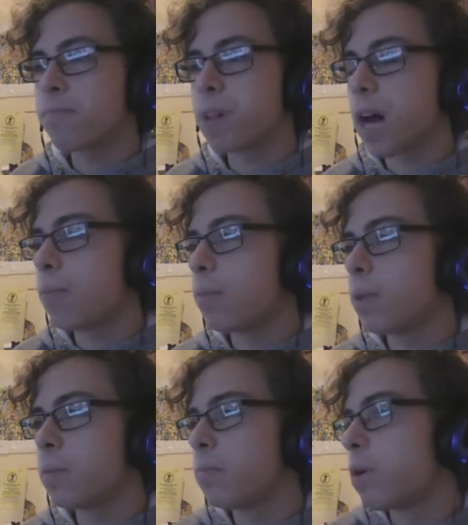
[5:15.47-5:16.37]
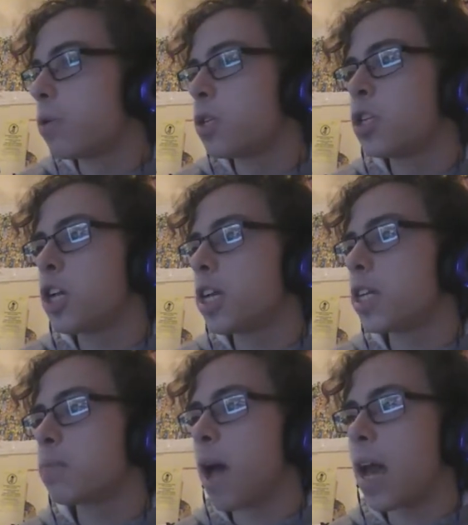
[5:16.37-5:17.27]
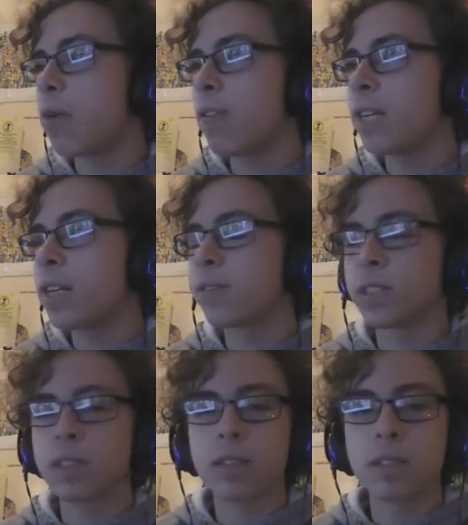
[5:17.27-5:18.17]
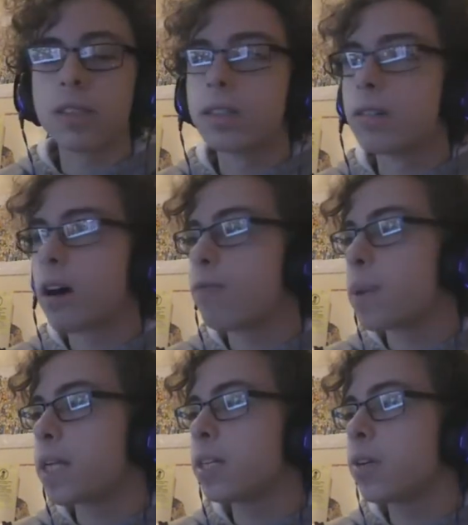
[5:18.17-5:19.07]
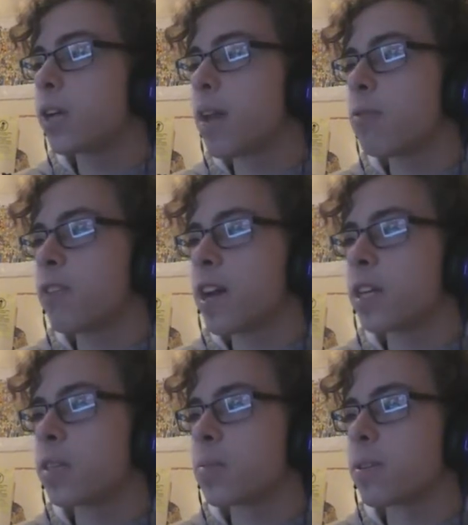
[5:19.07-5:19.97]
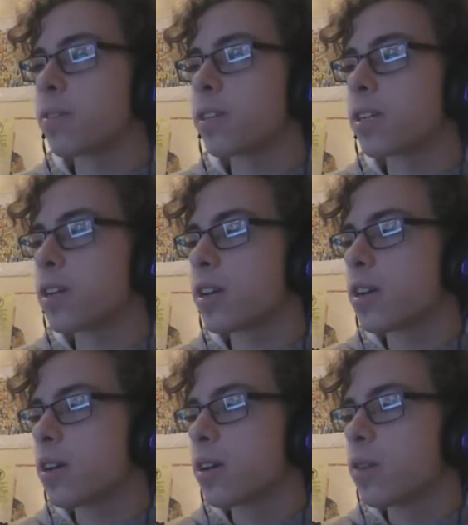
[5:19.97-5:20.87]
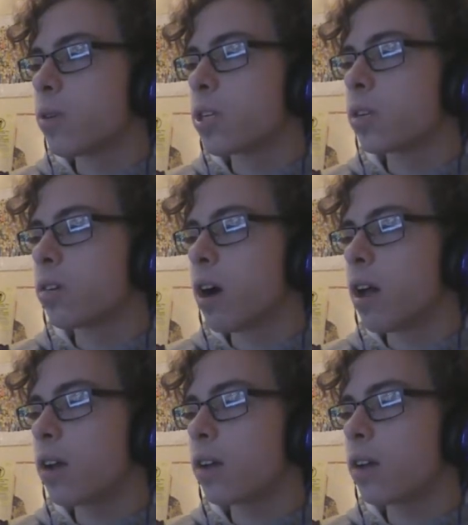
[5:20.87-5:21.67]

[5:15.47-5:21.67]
I'm the most genius man who ever lived. I've beaten your game already, Super Christian. What you got?